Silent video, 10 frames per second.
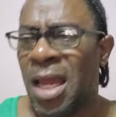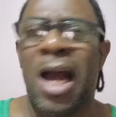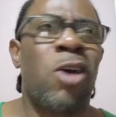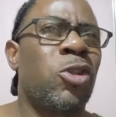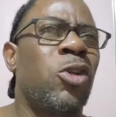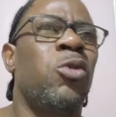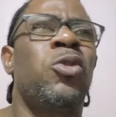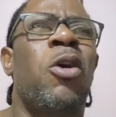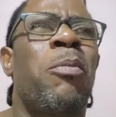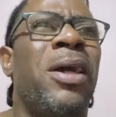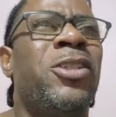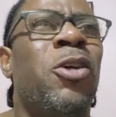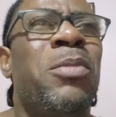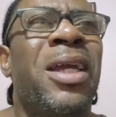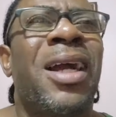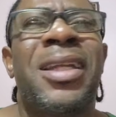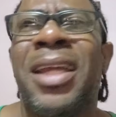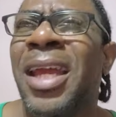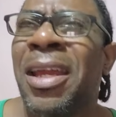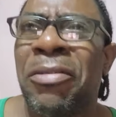I want to look down upon Jamaican
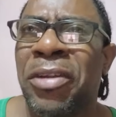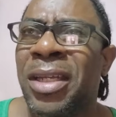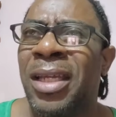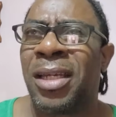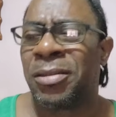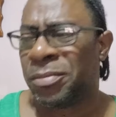every day.